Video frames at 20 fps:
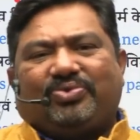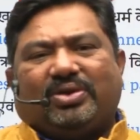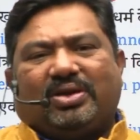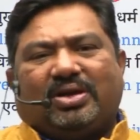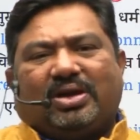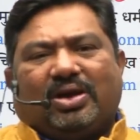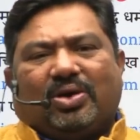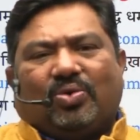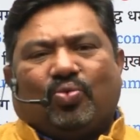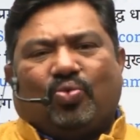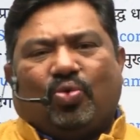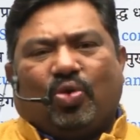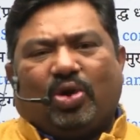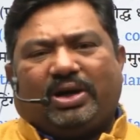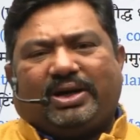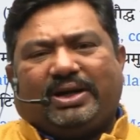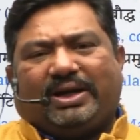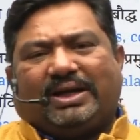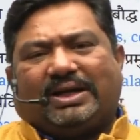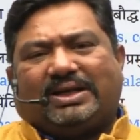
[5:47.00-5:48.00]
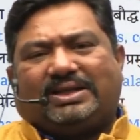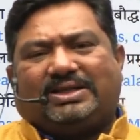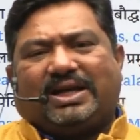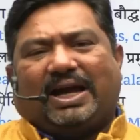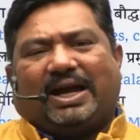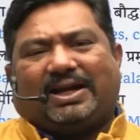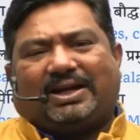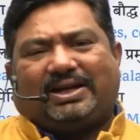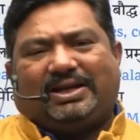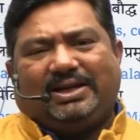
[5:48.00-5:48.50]
what
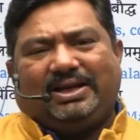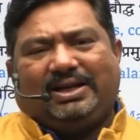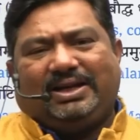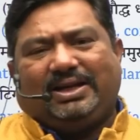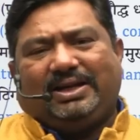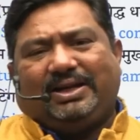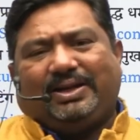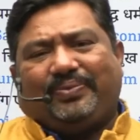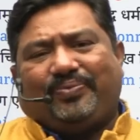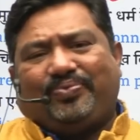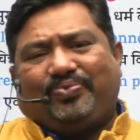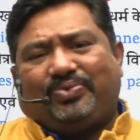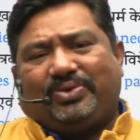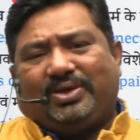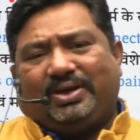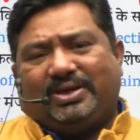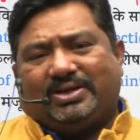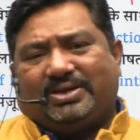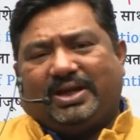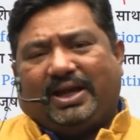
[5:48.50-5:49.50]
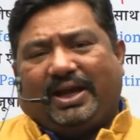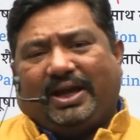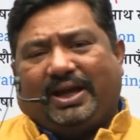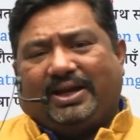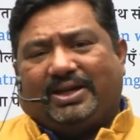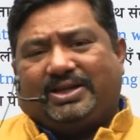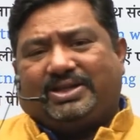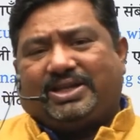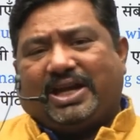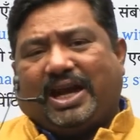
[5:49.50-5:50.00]
exactly is the
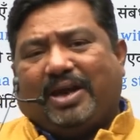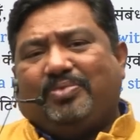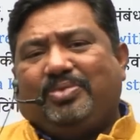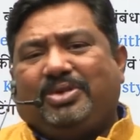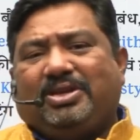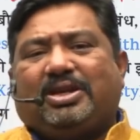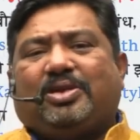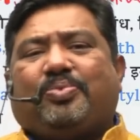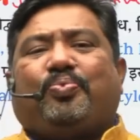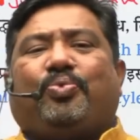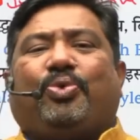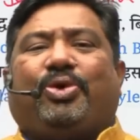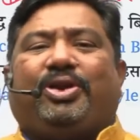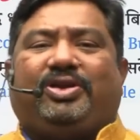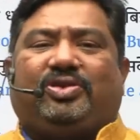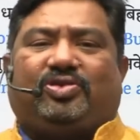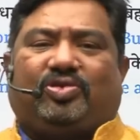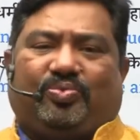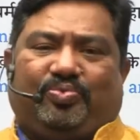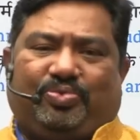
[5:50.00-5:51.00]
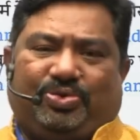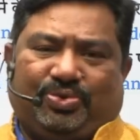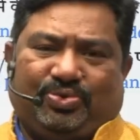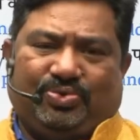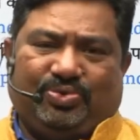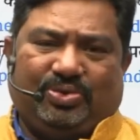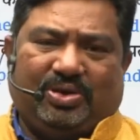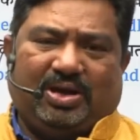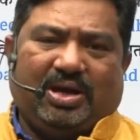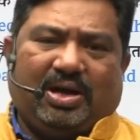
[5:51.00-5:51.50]
examiner point of
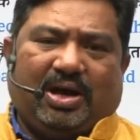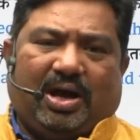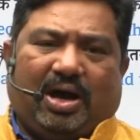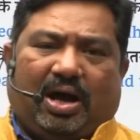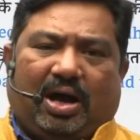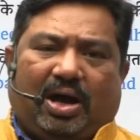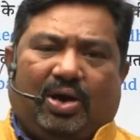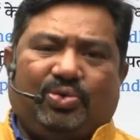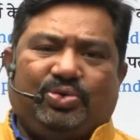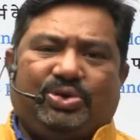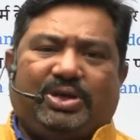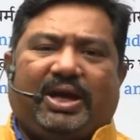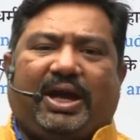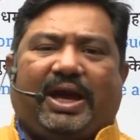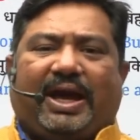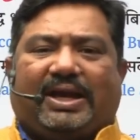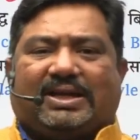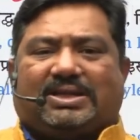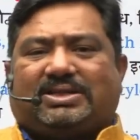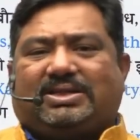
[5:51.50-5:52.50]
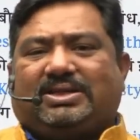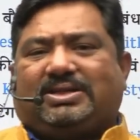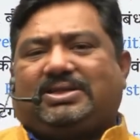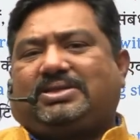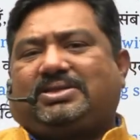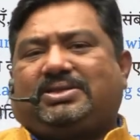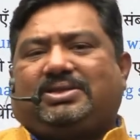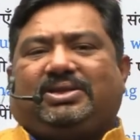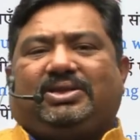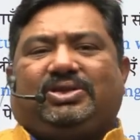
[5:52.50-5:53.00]
view, how they
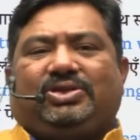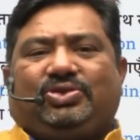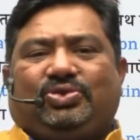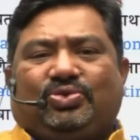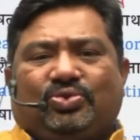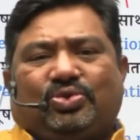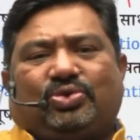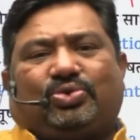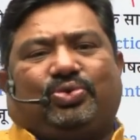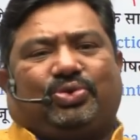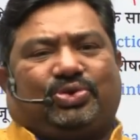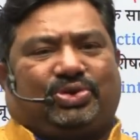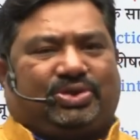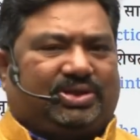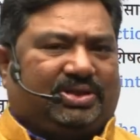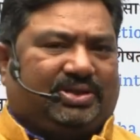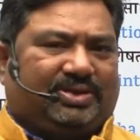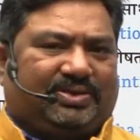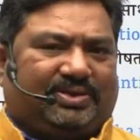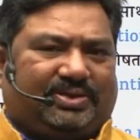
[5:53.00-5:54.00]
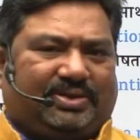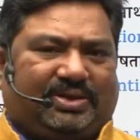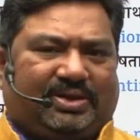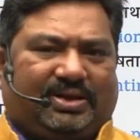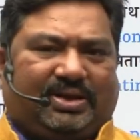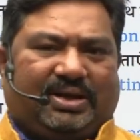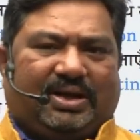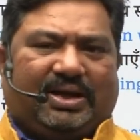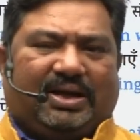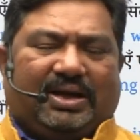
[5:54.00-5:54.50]
assess your questions.
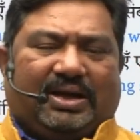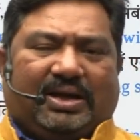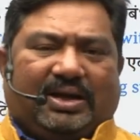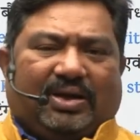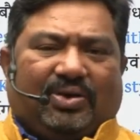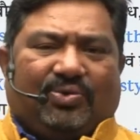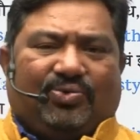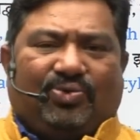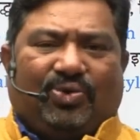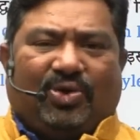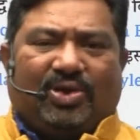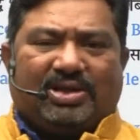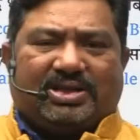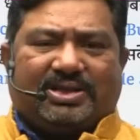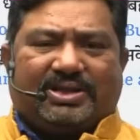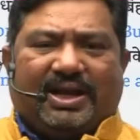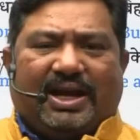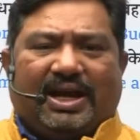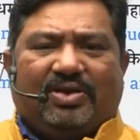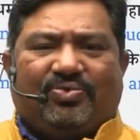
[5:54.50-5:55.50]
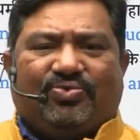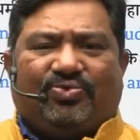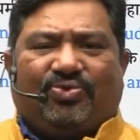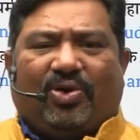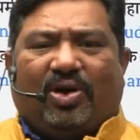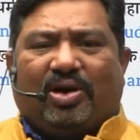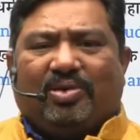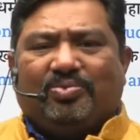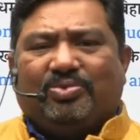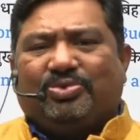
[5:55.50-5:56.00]
First and
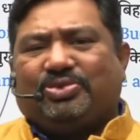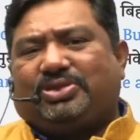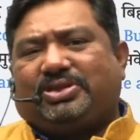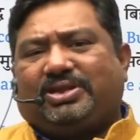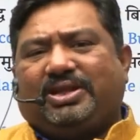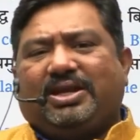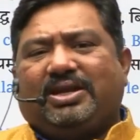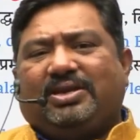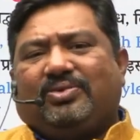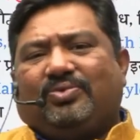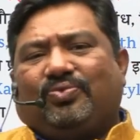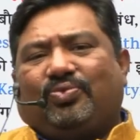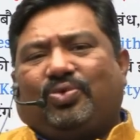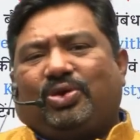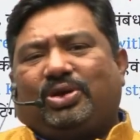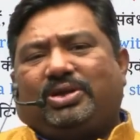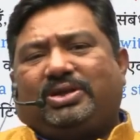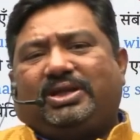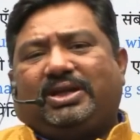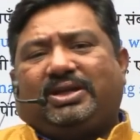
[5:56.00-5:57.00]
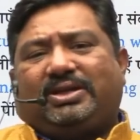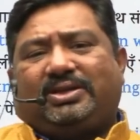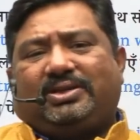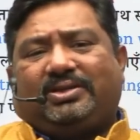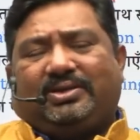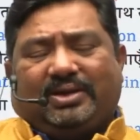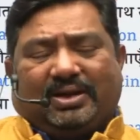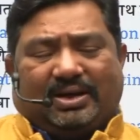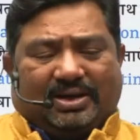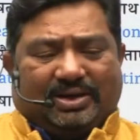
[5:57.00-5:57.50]
foremost thing, what they
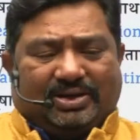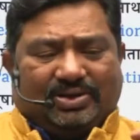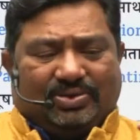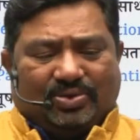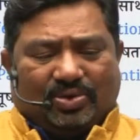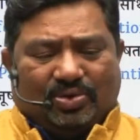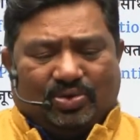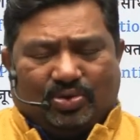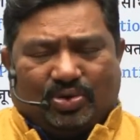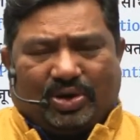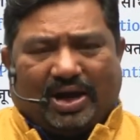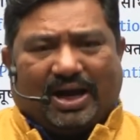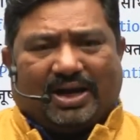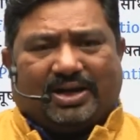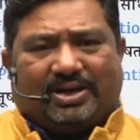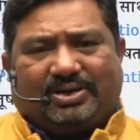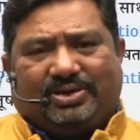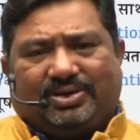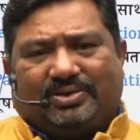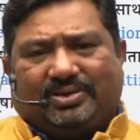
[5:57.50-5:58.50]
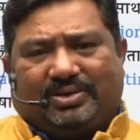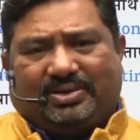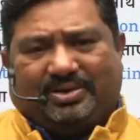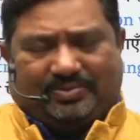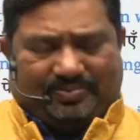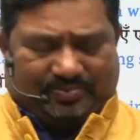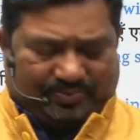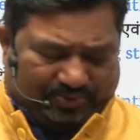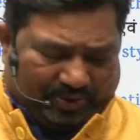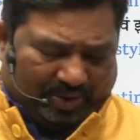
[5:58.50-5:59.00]
look at
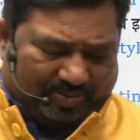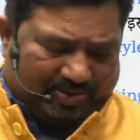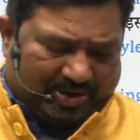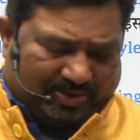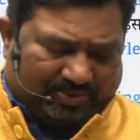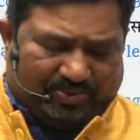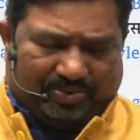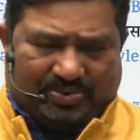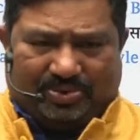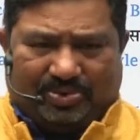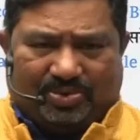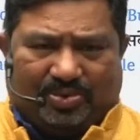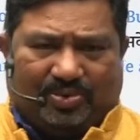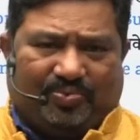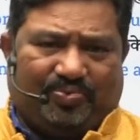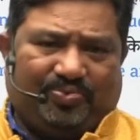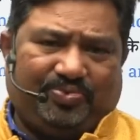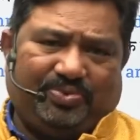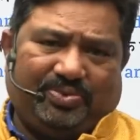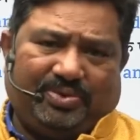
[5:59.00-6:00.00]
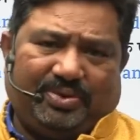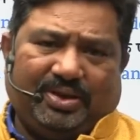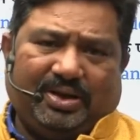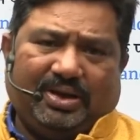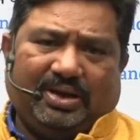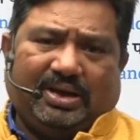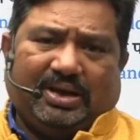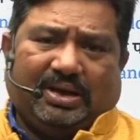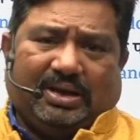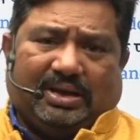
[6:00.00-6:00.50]
from the
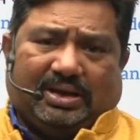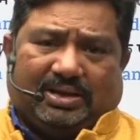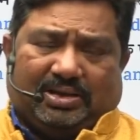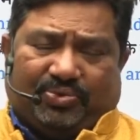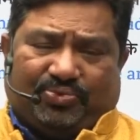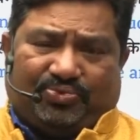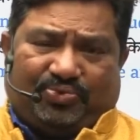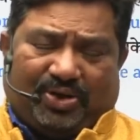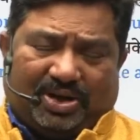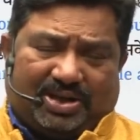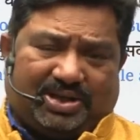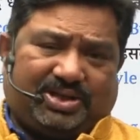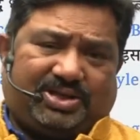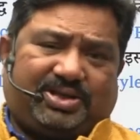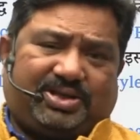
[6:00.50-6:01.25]
the first